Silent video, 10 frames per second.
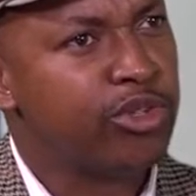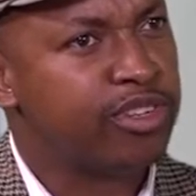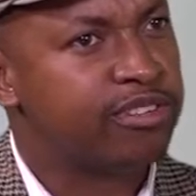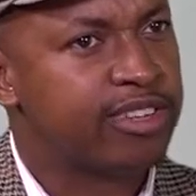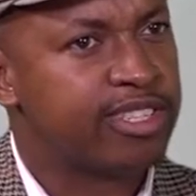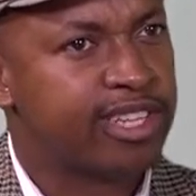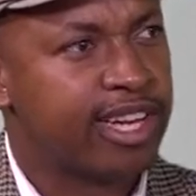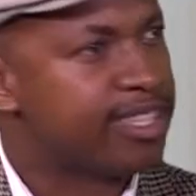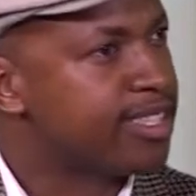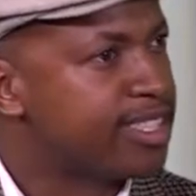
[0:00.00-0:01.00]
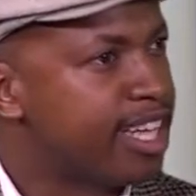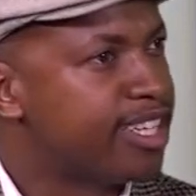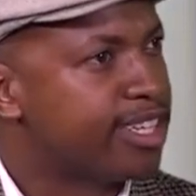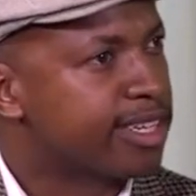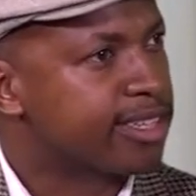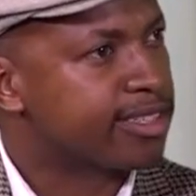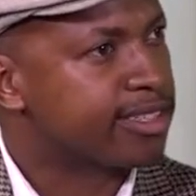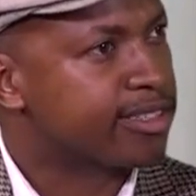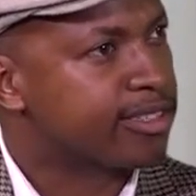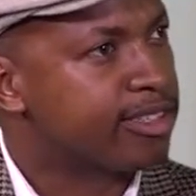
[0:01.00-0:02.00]
universal understanding.
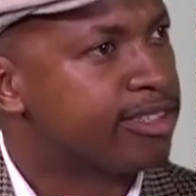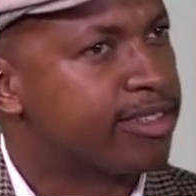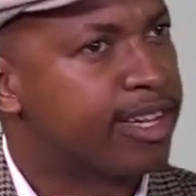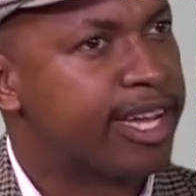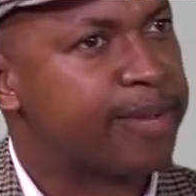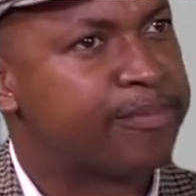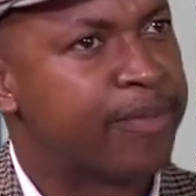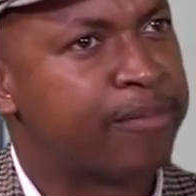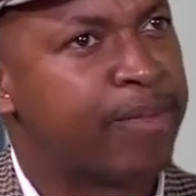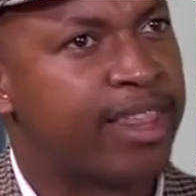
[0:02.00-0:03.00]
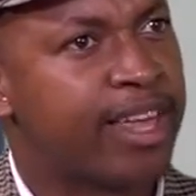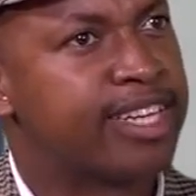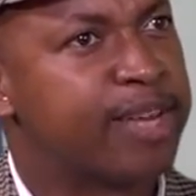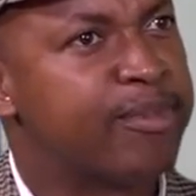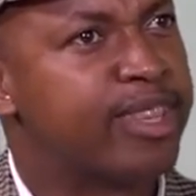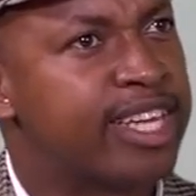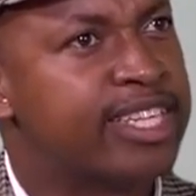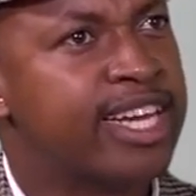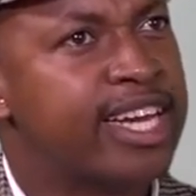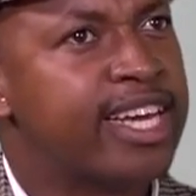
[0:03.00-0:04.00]
Mm. You know, um, and by that I mean
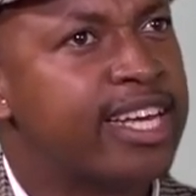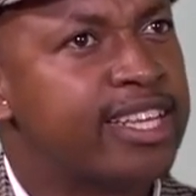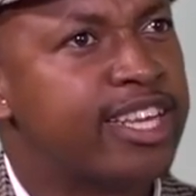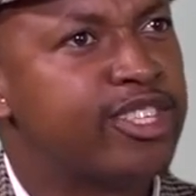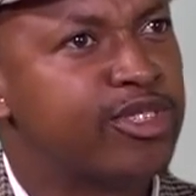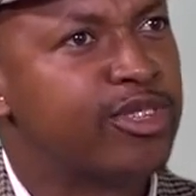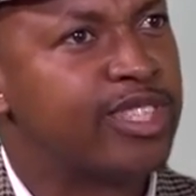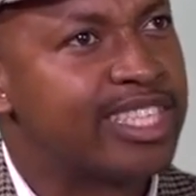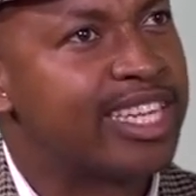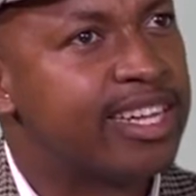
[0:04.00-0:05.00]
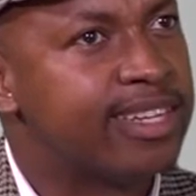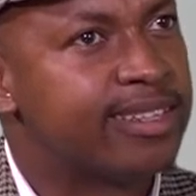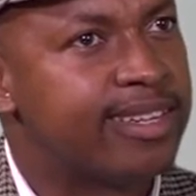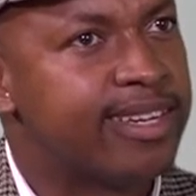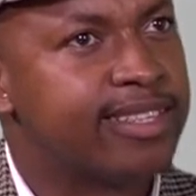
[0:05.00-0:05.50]
that there is no real